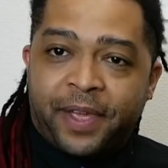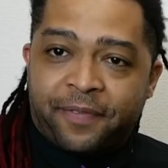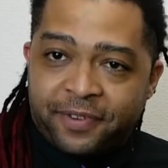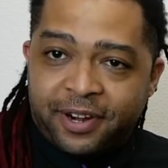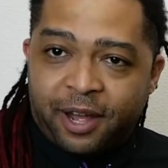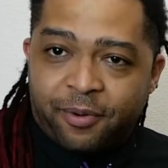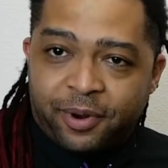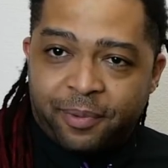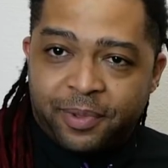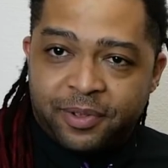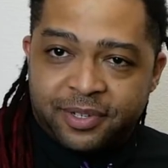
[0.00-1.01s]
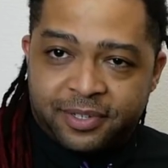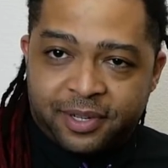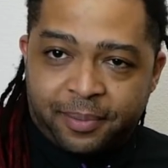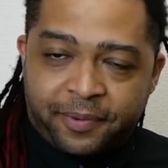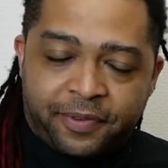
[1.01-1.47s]
I figured out where the music's
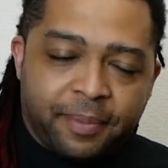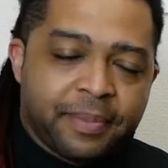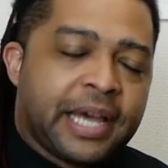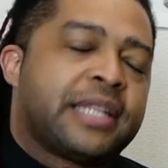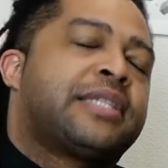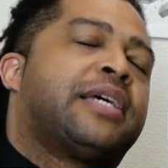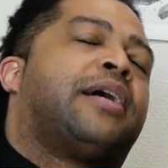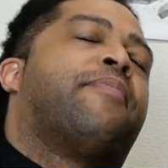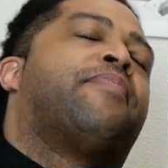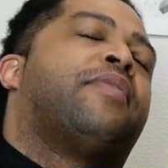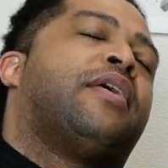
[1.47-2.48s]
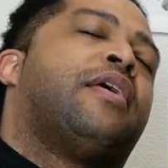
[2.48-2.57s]
coming from. That's um.